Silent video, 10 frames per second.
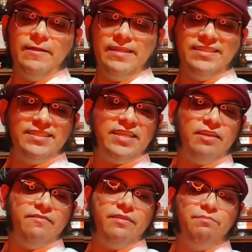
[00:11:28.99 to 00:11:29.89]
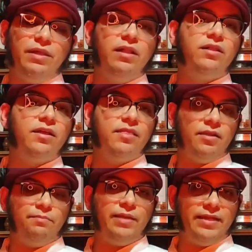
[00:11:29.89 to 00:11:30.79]
Instead of the milk,
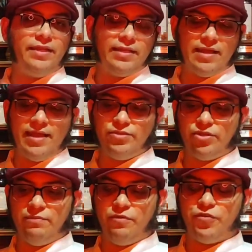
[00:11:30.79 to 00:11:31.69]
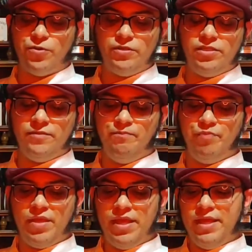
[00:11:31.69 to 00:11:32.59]
they're blending ice cream, of course.
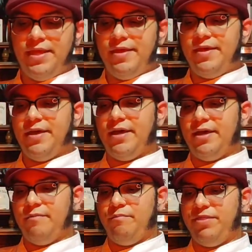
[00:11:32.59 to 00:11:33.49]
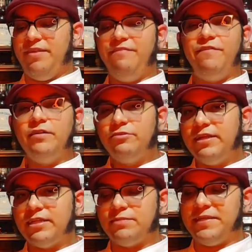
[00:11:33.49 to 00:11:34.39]
But they're fun
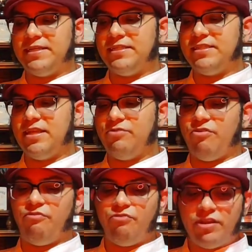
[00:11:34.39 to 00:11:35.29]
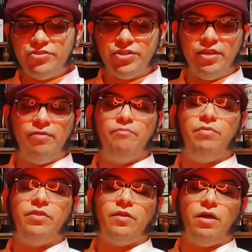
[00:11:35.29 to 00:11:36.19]
drinks because they're refreshing,
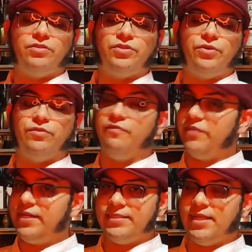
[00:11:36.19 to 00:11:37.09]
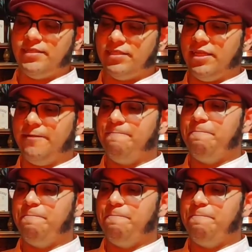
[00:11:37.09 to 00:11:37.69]
but they're also very tasty.